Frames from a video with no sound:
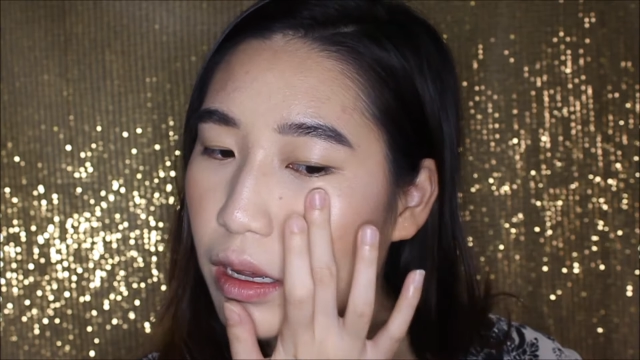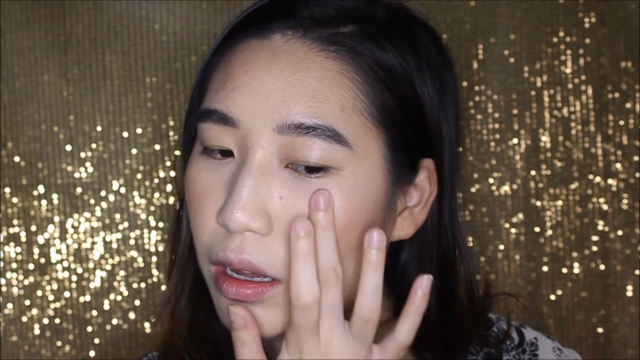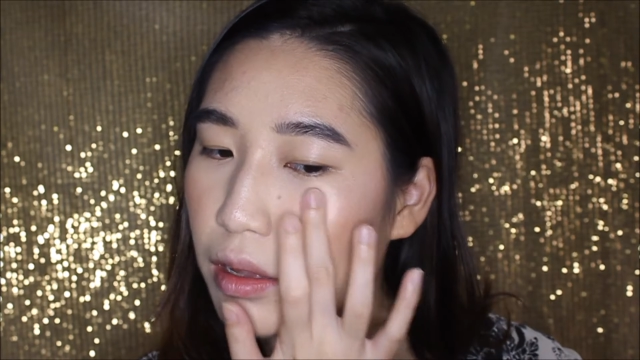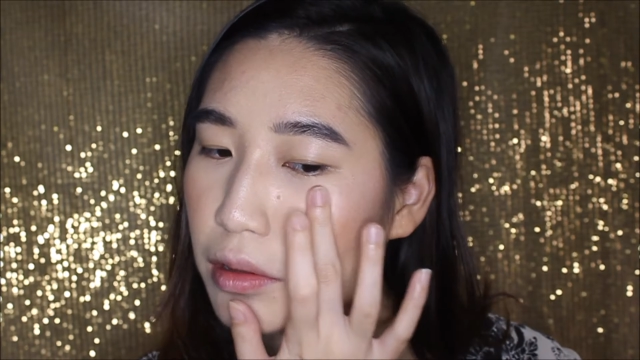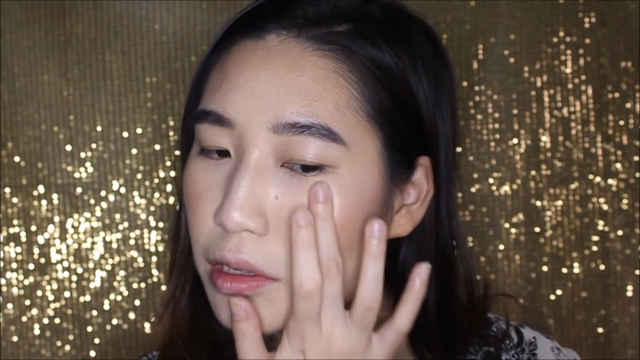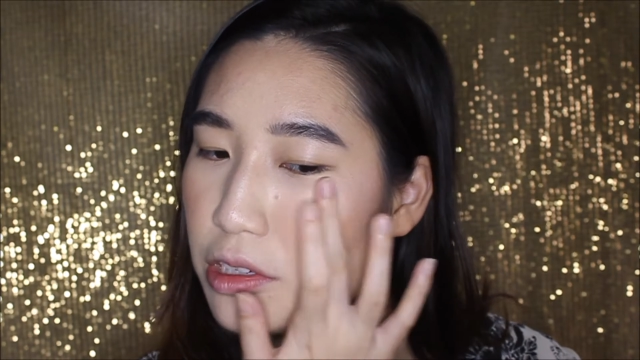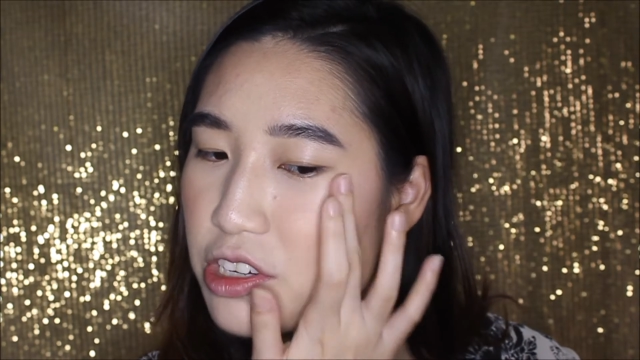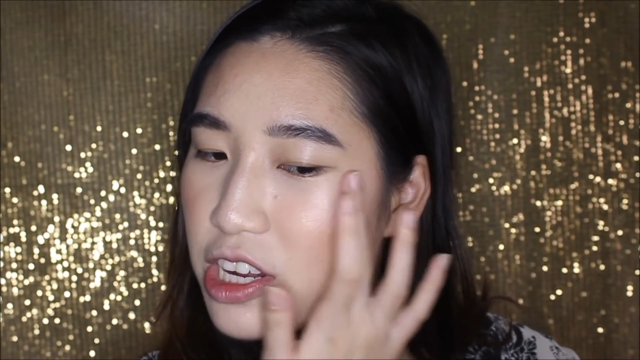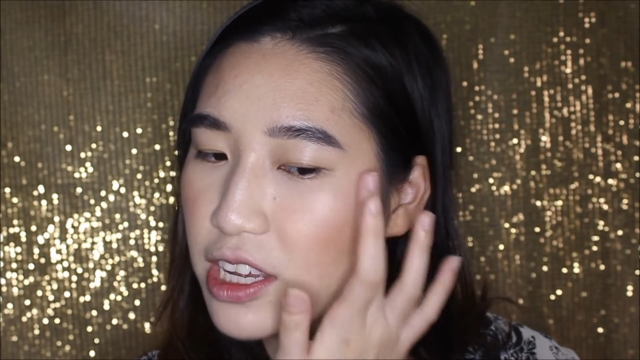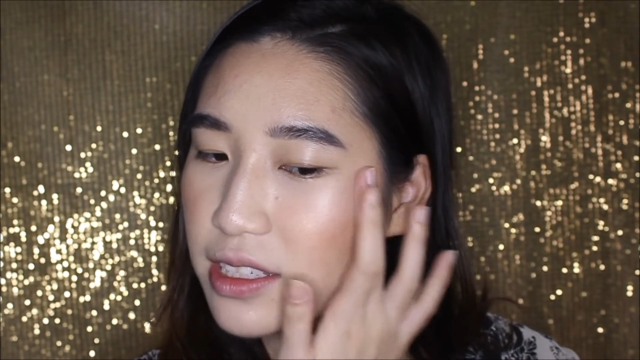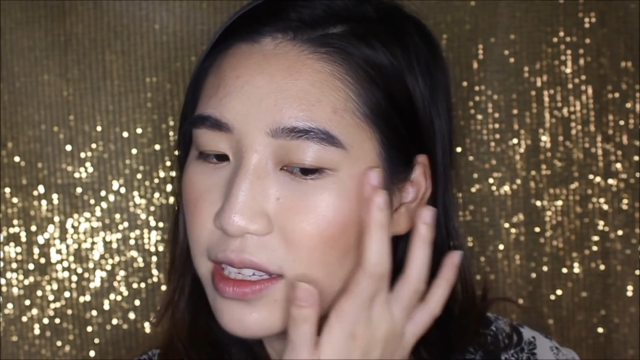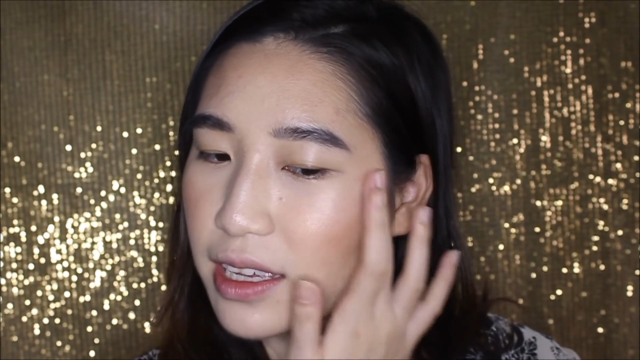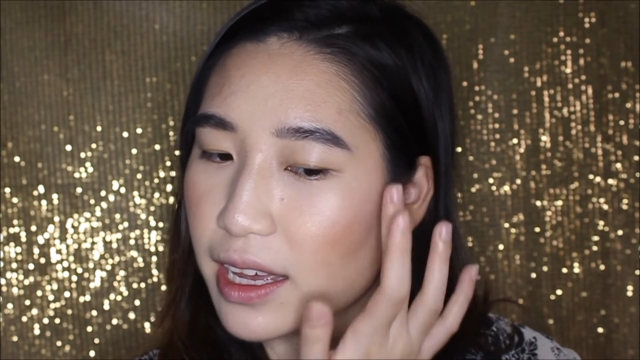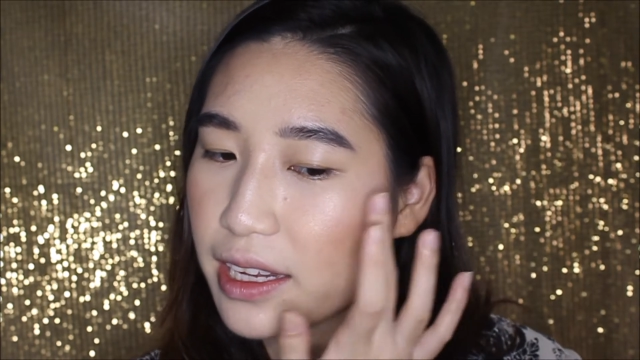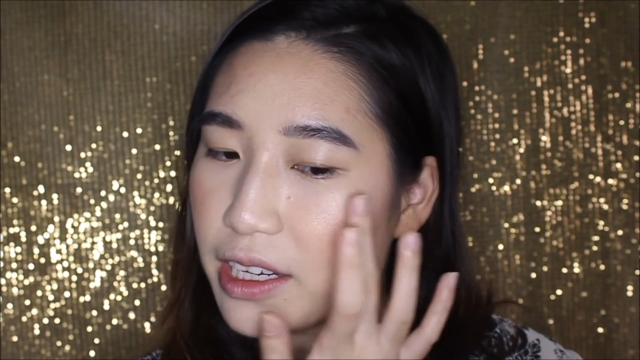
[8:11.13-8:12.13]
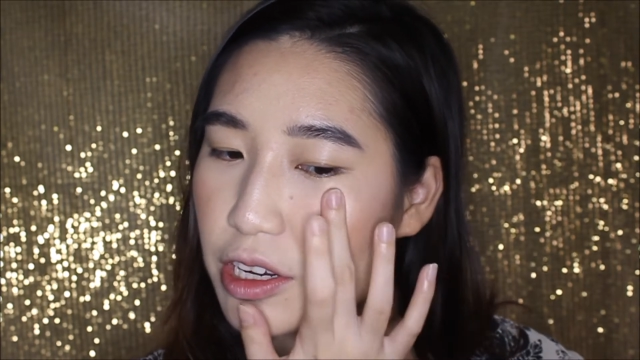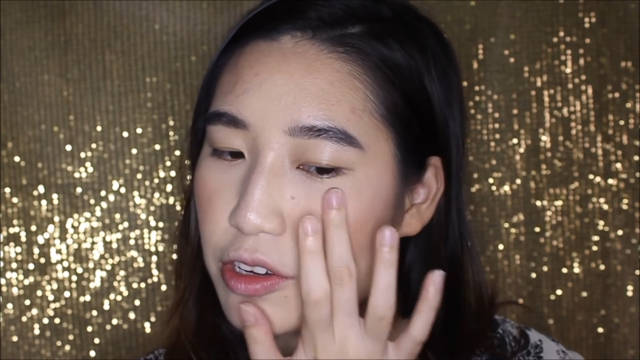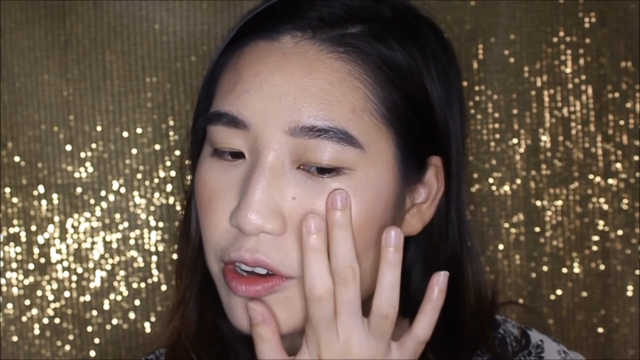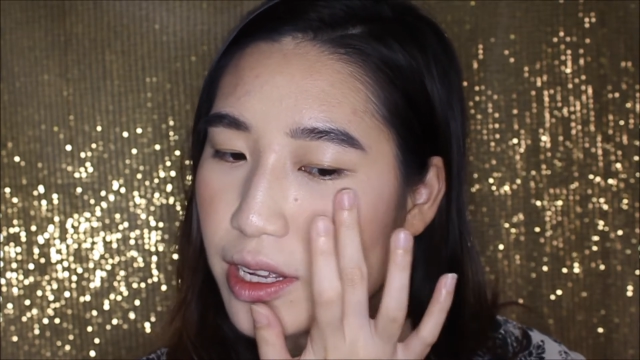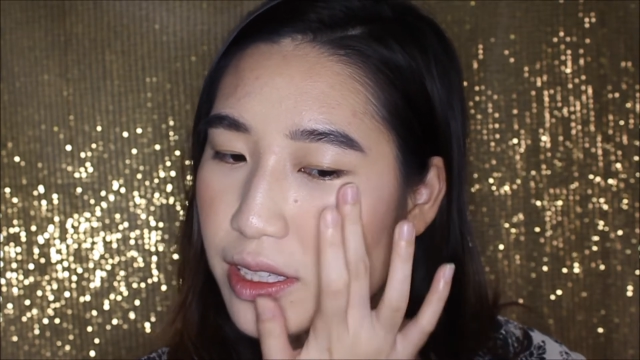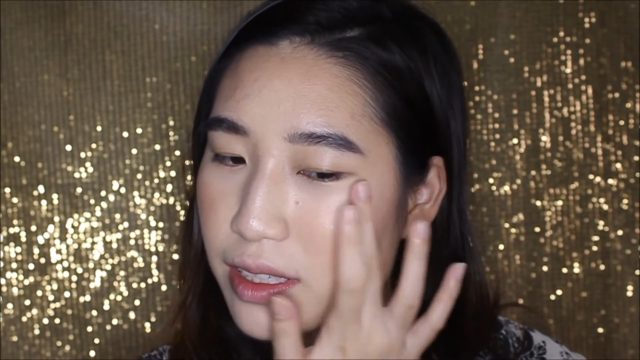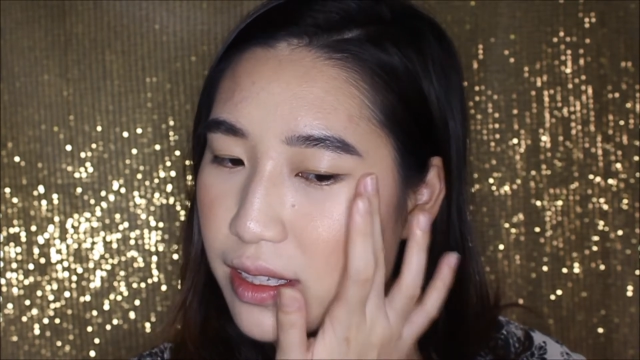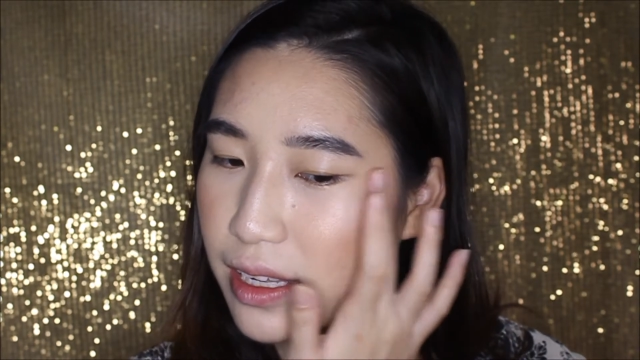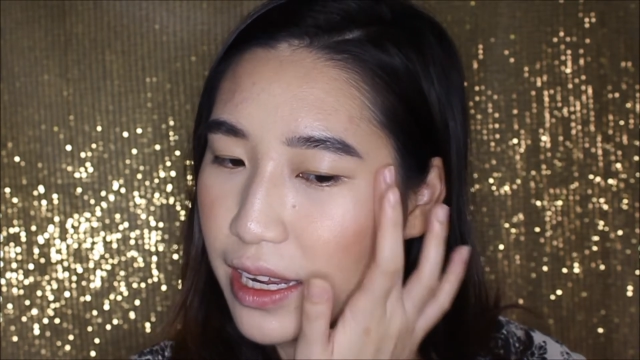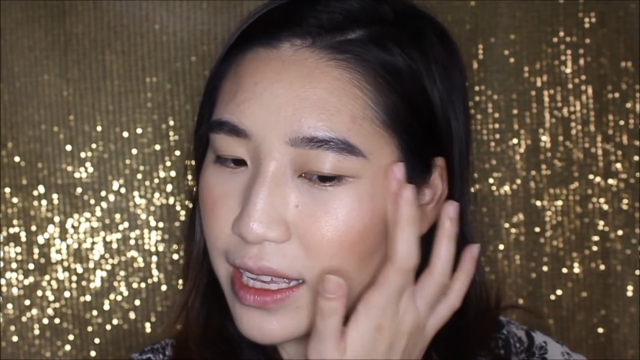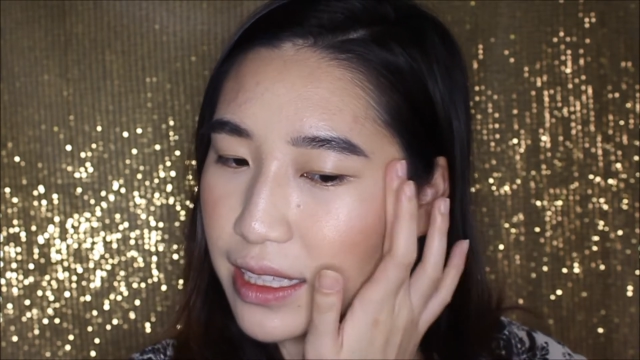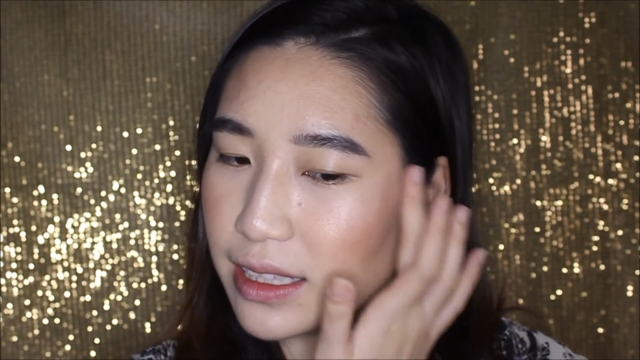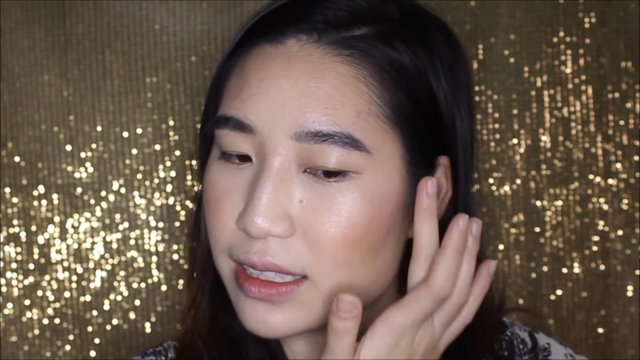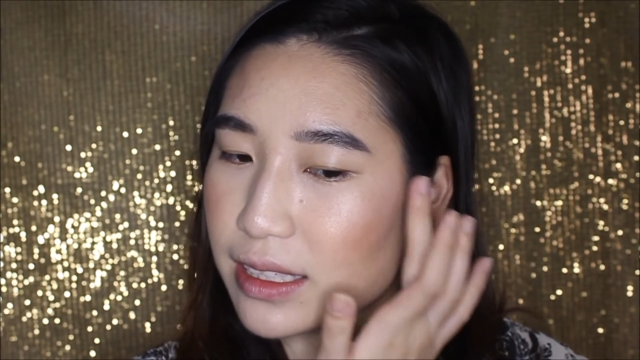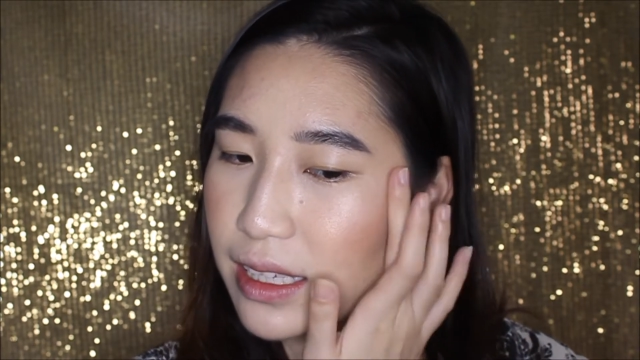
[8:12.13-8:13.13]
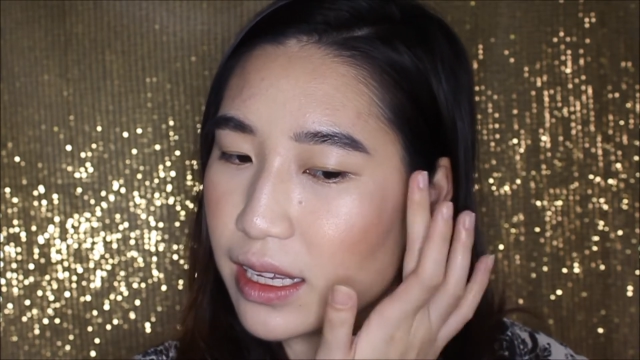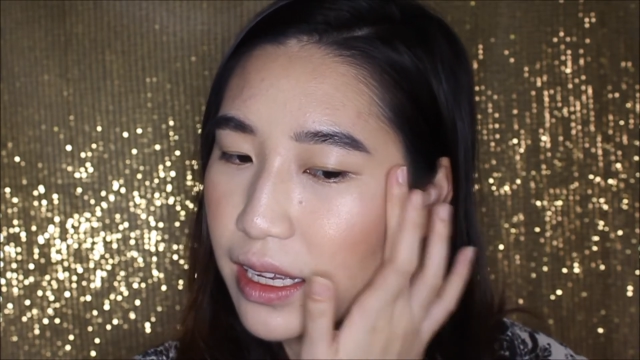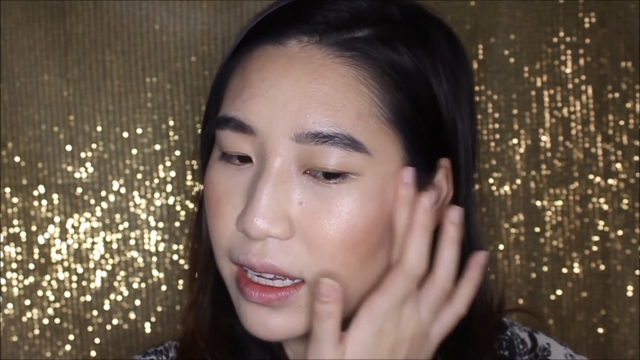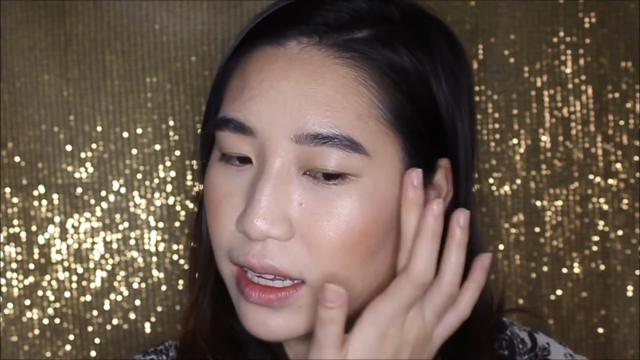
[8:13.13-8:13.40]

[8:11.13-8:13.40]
On the cheeks it kind of translates